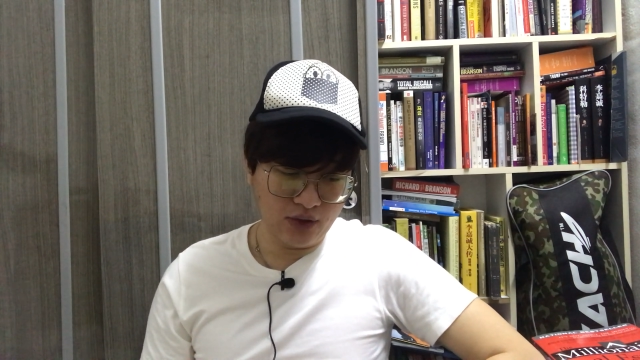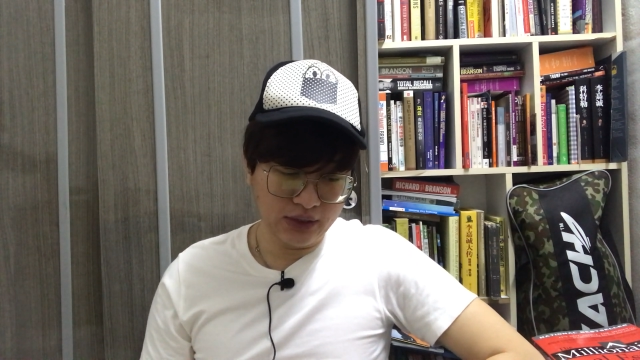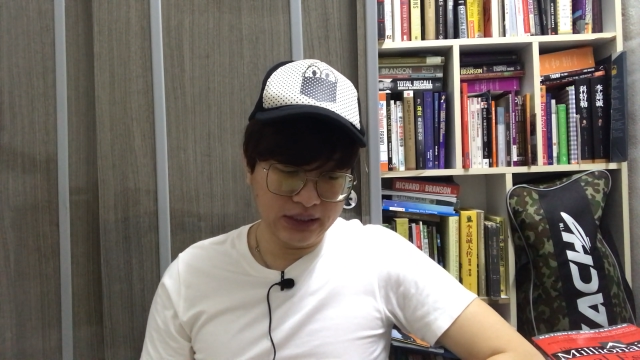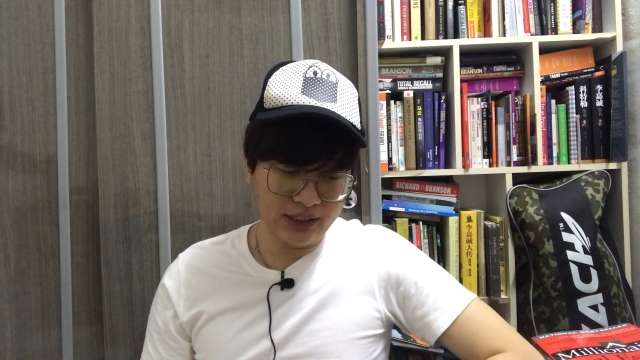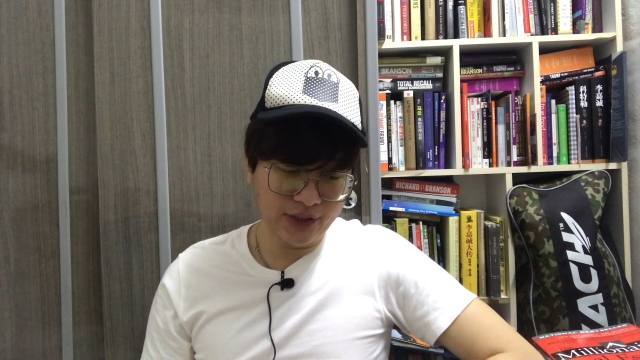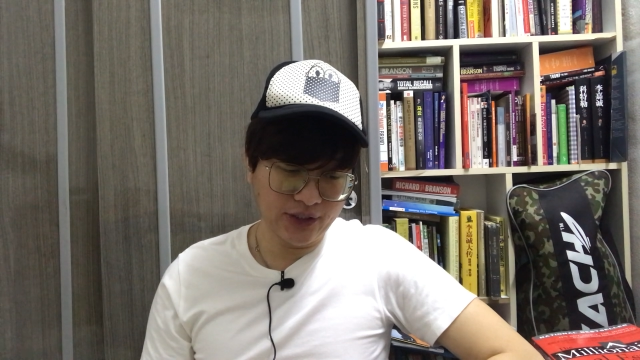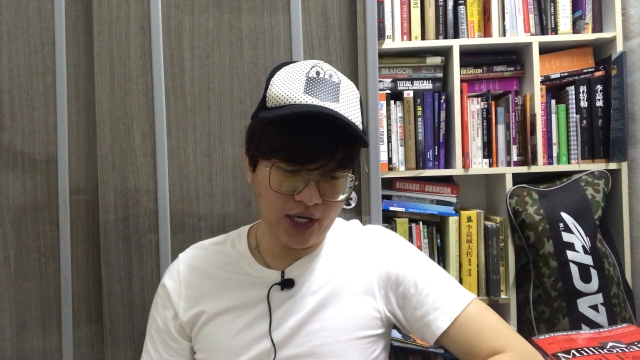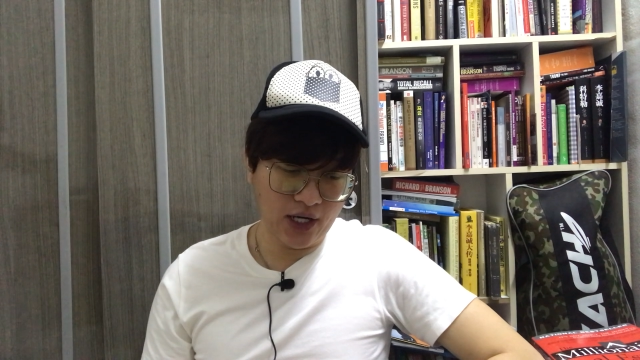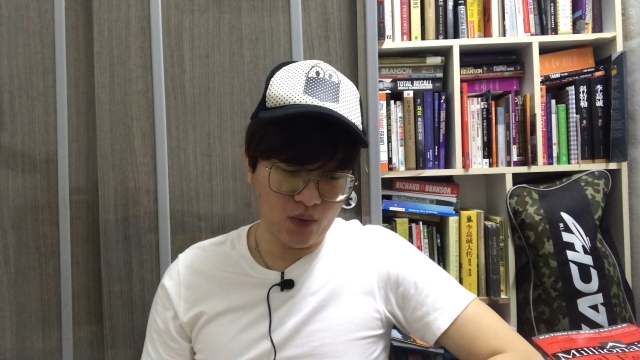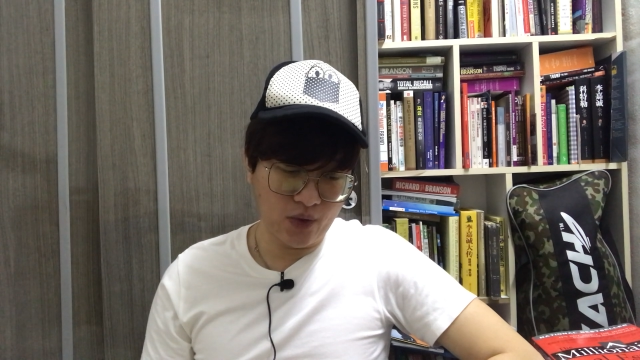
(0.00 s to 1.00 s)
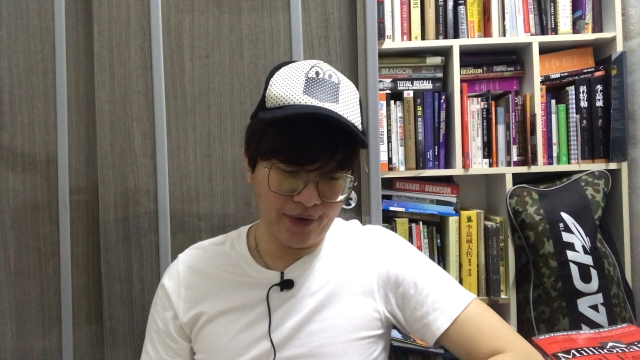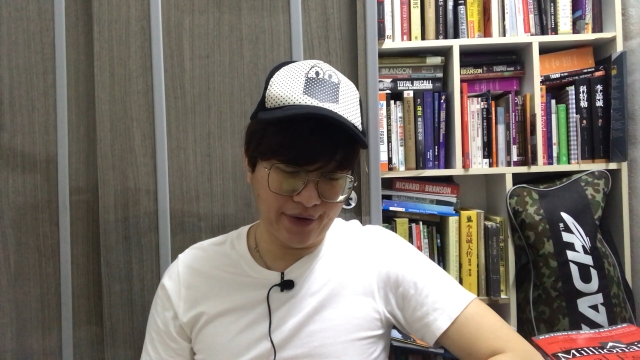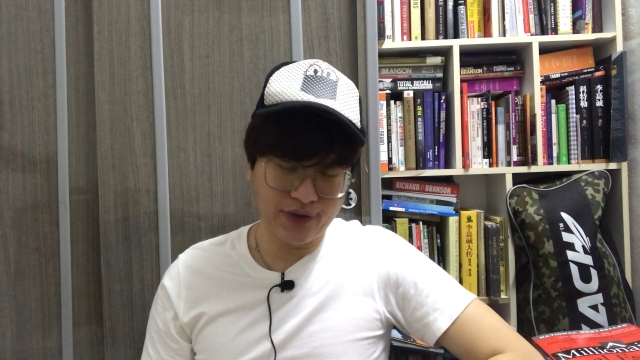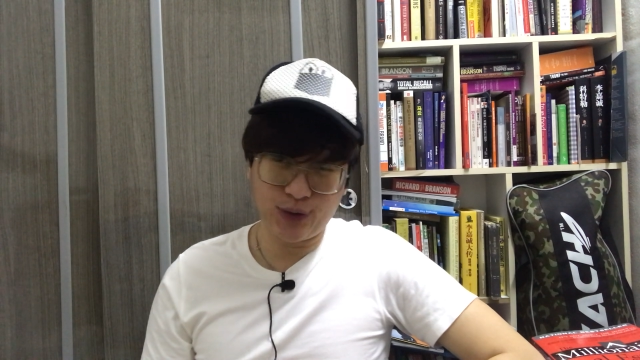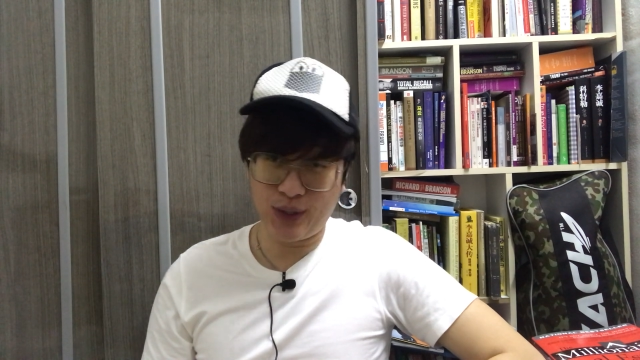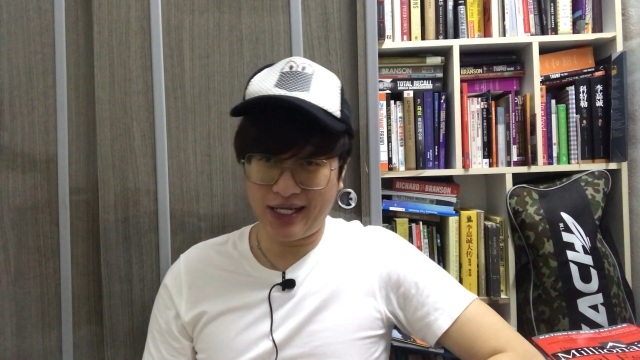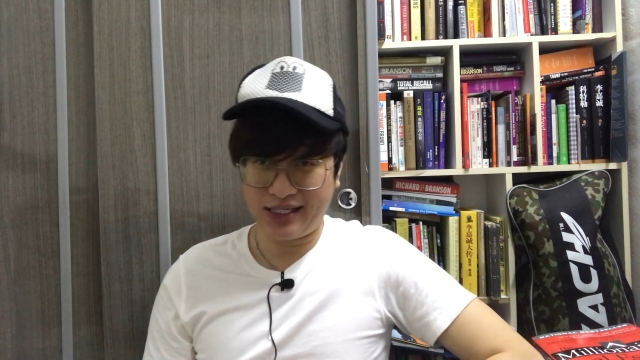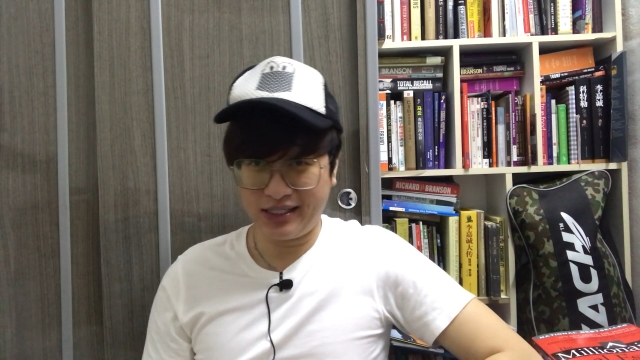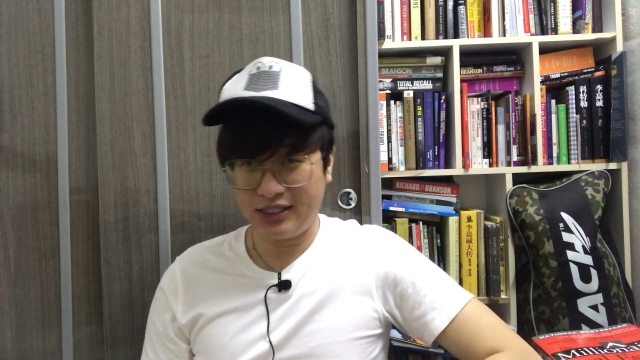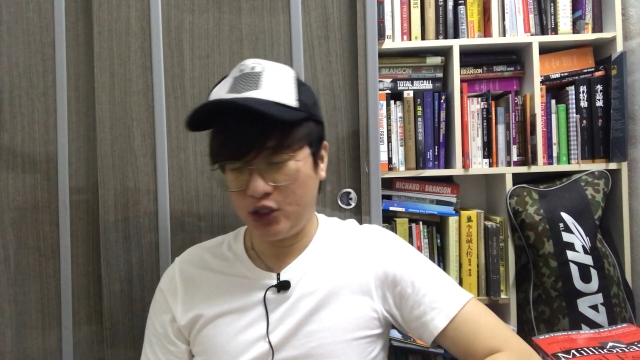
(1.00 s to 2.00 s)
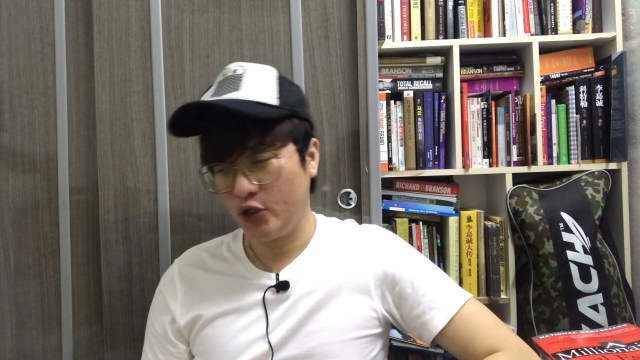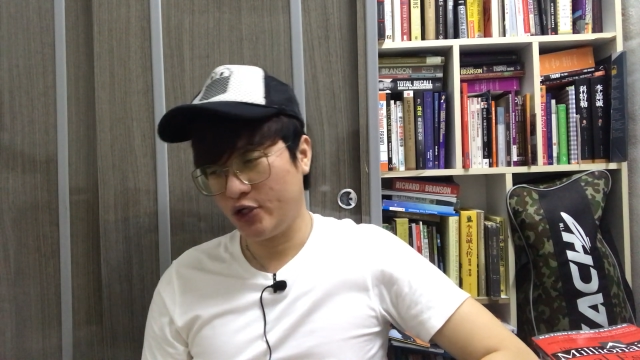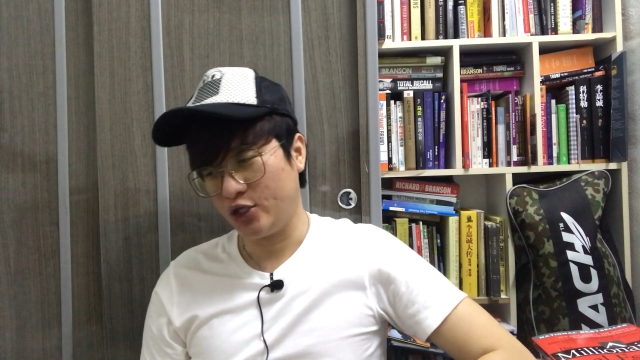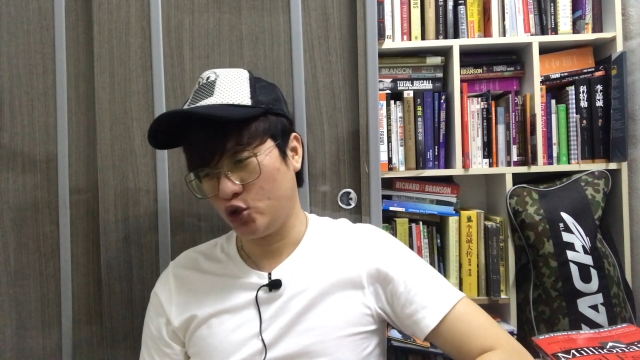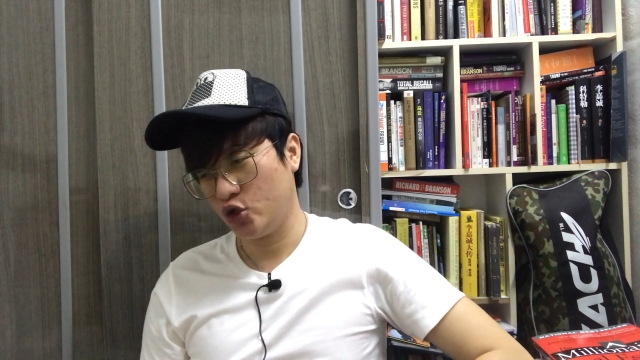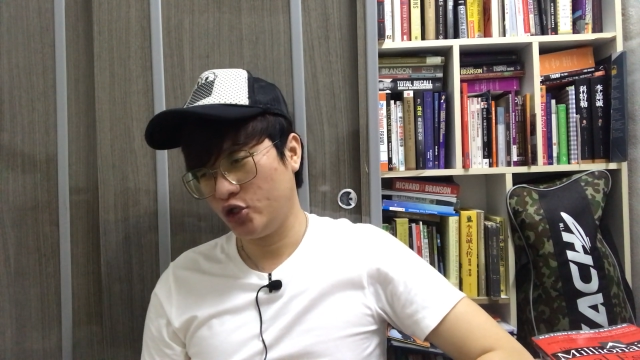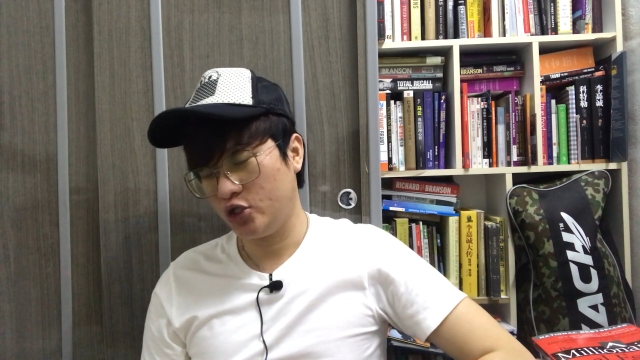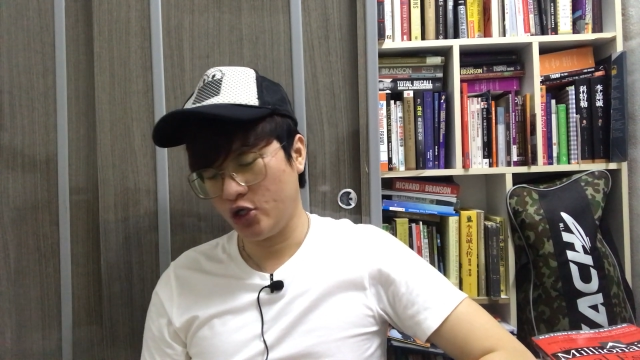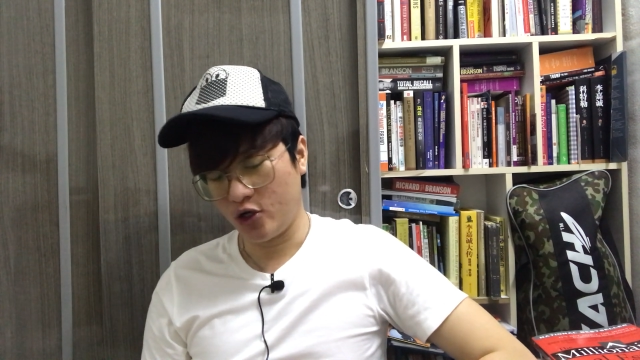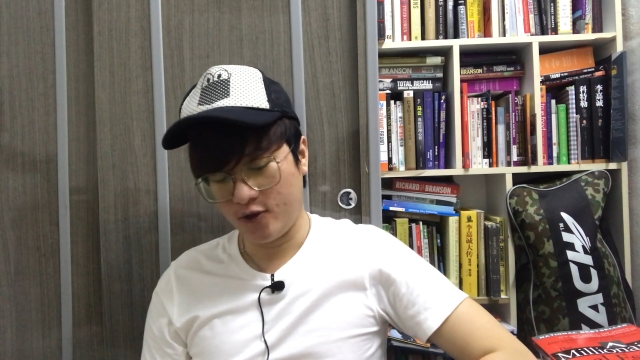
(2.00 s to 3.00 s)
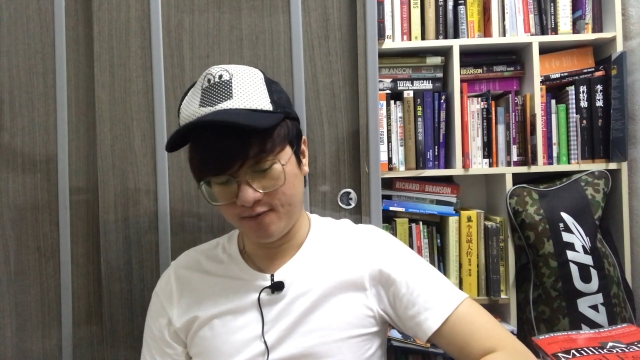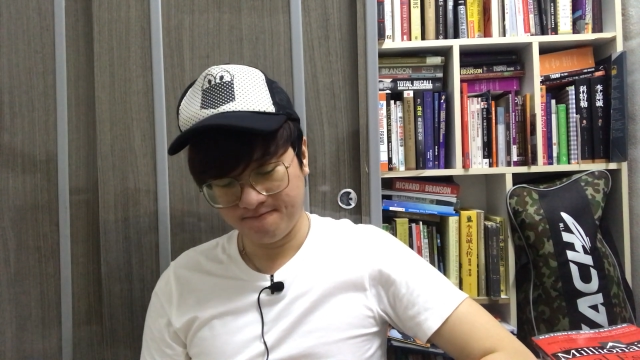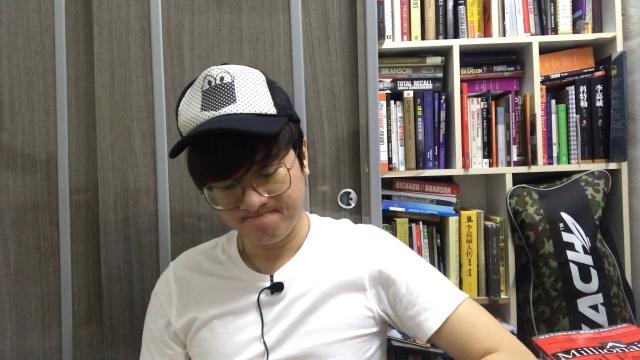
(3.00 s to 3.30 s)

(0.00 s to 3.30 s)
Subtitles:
Those sales talk will hurt you later. So you're gonna choose your